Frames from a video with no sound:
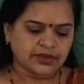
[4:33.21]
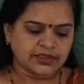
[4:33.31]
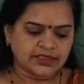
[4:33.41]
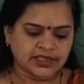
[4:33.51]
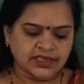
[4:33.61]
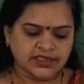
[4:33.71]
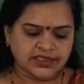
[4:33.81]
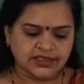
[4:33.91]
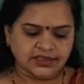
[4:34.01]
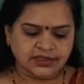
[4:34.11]
Gerard
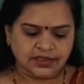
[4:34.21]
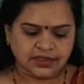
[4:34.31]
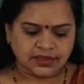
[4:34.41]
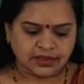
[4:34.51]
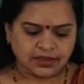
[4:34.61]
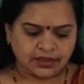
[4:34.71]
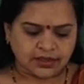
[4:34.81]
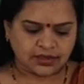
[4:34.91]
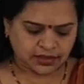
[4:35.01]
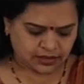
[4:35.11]
says,
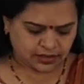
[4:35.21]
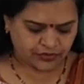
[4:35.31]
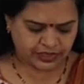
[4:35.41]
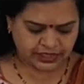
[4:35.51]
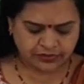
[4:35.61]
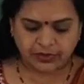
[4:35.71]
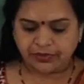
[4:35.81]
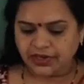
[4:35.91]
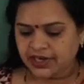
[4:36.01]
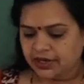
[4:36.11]

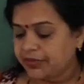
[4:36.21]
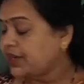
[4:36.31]
tradespeople, let me